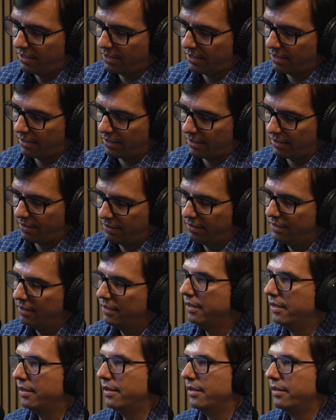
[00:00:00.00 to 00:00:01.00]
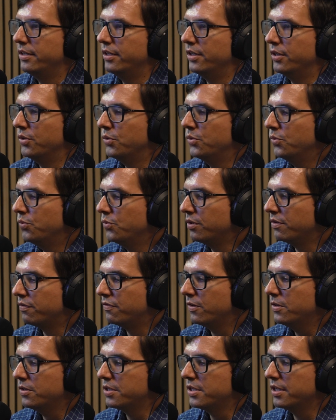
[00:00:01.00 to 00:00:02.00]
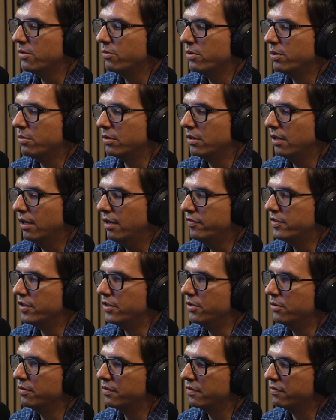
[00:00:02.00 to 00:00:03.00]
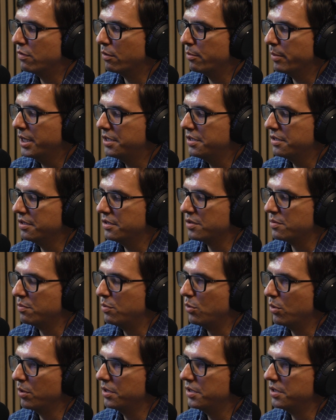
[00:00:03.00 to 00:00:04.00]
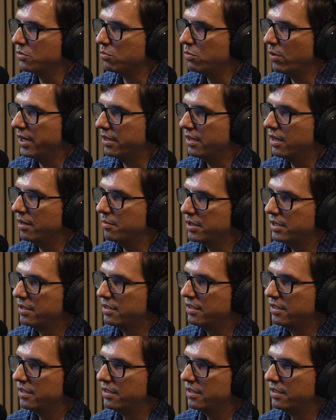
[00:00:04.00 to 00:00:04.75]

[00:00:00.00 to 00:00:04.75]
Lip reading: the first thing we would love to do if the formation can support it is wait up.